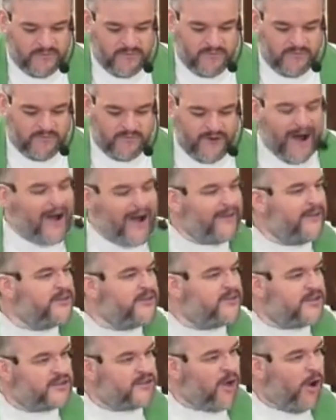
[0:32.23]

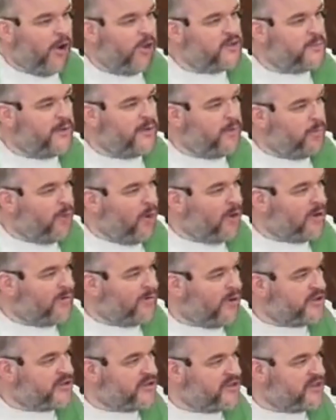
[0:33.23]
violence has always been a part
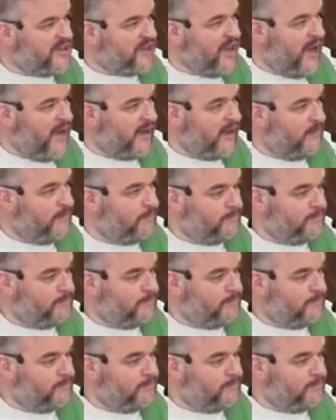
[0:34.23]
of our society.